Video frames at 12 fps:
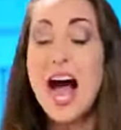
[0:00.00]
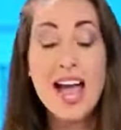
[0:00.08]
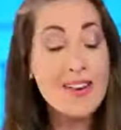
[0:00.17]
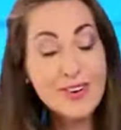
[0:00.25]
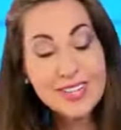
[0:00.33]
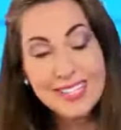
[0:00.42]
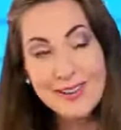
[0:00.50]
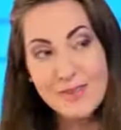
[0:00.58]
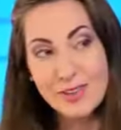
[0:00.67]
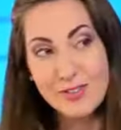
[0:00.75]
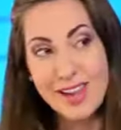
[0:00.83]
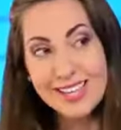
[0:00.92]
I have resting
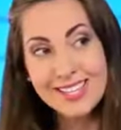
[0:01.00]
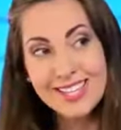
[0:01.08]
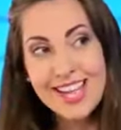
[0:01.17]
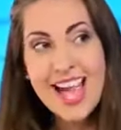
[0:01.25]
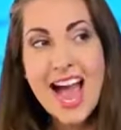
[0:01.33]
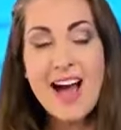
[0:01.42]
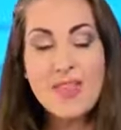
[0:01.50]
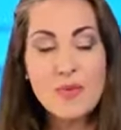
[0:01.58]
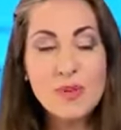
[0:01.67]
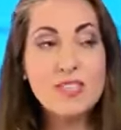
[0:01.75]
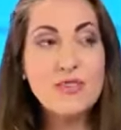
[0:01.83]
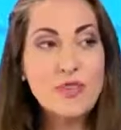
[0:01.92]
bitch face, and the
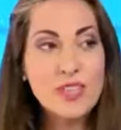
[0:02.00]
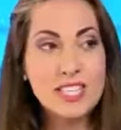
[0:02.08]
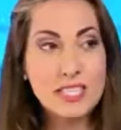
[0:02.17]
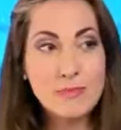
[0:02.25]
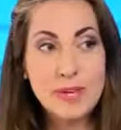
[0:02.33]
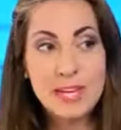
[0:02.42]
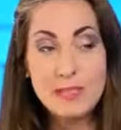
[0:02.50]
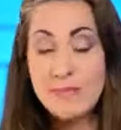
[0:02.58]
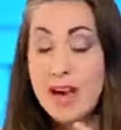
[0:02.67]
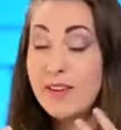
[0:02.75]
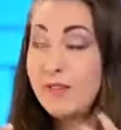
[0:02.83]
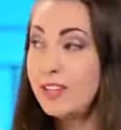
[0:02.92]
reason for this is because
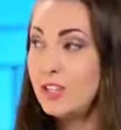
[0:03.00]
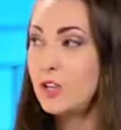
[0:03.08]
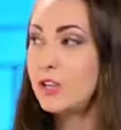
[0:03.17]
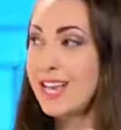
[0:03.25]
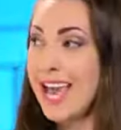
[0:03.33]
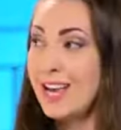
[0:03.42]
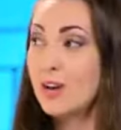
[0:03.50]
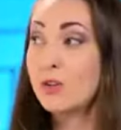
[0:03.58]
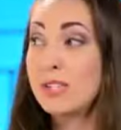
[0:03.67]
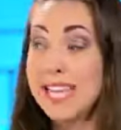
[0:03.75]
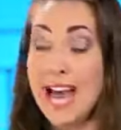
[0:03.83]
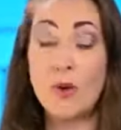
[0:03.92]
my features angle
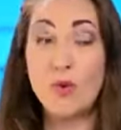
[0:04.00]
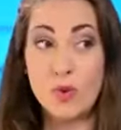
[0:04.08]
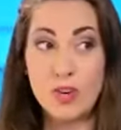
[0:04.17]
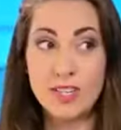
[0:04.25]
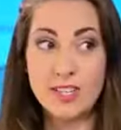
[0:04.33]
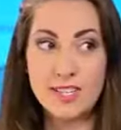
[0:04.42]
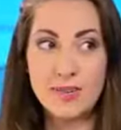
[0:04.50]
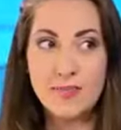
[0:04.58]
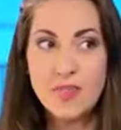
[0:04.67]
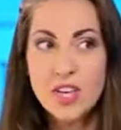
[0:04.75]
downwards.